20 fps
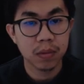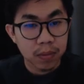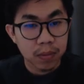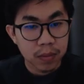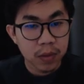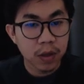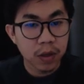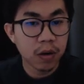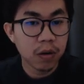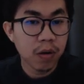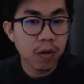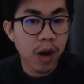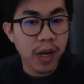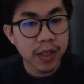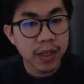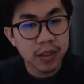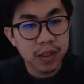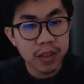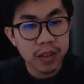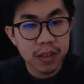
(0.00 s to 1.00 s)

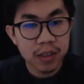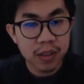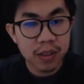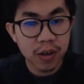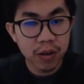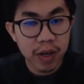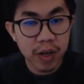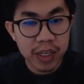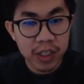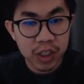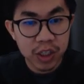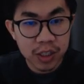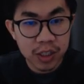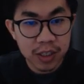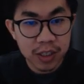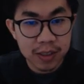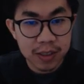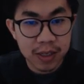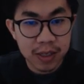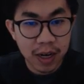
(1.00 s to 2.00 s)
Alright, the installation
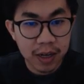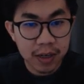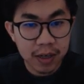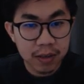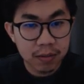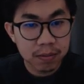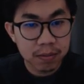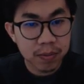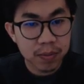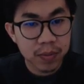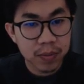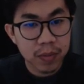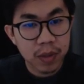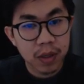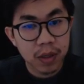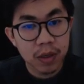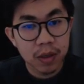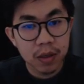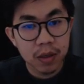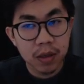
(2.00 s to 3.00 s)
is done.
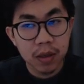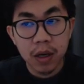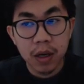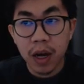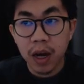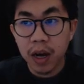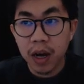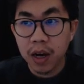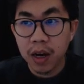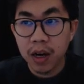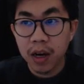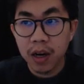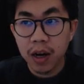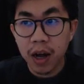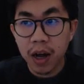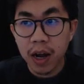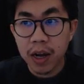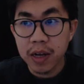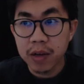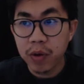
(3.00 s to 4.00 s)

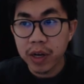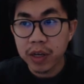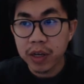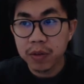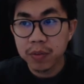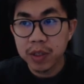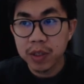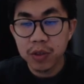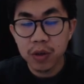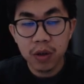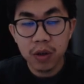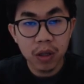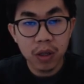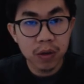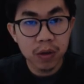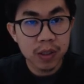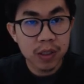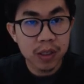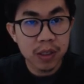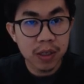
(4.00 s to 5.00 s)
I recommend you
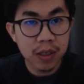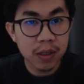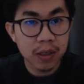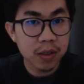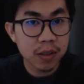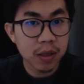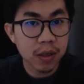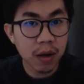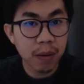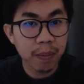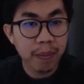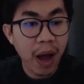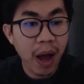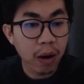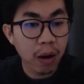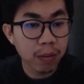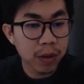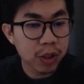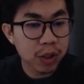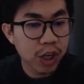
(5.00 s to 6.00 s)
close this
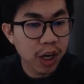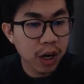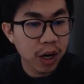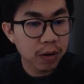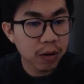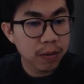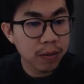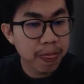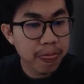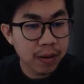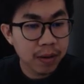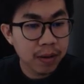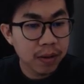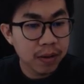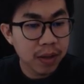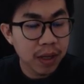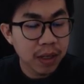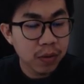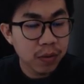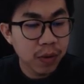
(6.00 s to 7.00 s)
PowerShell.
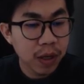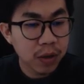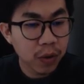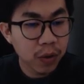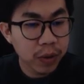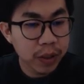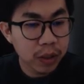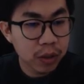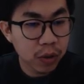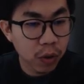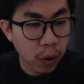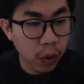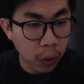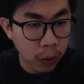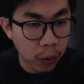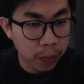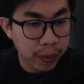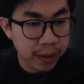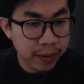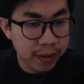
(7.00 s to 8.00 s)
Then we are going to
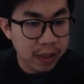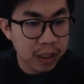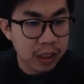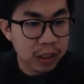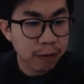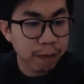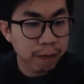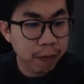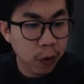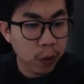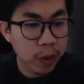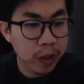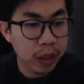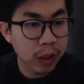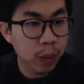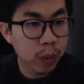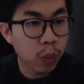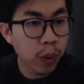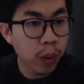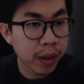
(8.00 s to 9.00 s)
open this
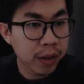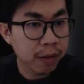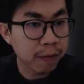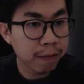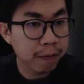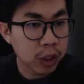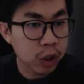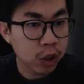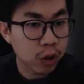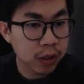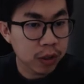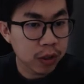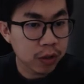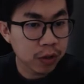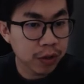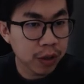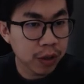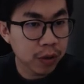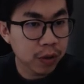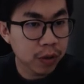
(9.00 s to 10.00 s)
folder with Visual
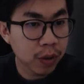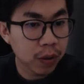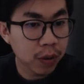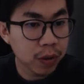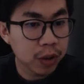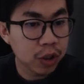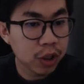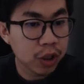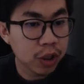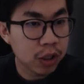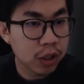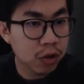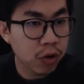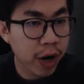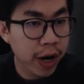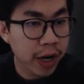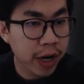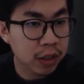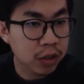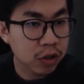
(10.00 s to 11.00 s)
Studio Code. Just
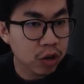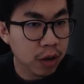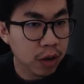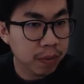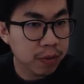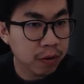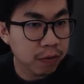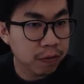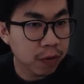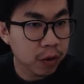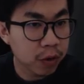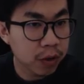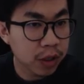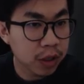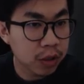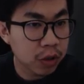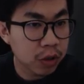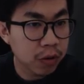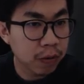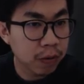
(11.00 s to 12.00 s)
drag and drop the folder
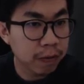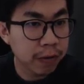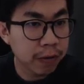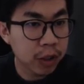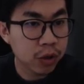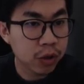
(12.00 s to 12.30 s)
to Visual